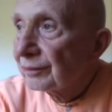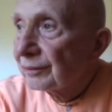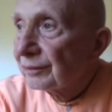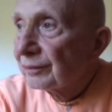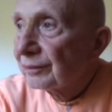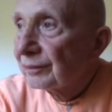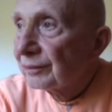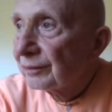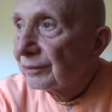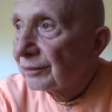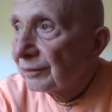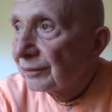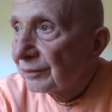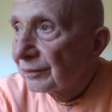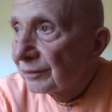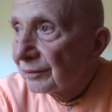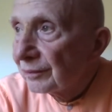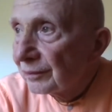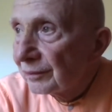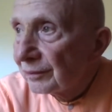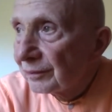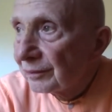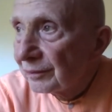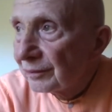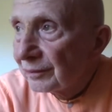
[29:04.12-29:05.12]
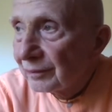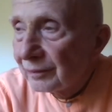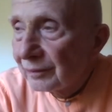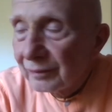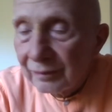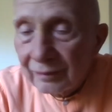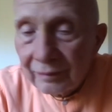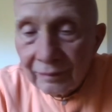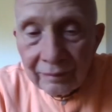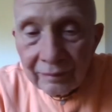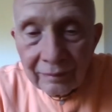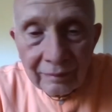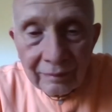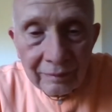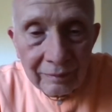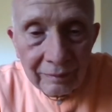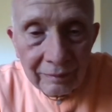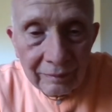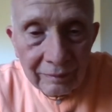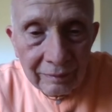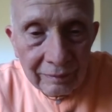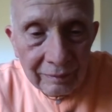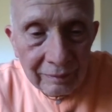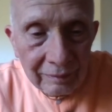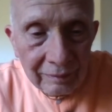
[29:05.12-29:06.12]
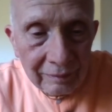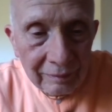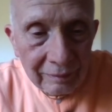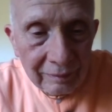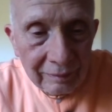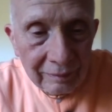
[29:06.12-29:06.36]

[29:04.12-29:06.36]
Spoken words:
[no speech]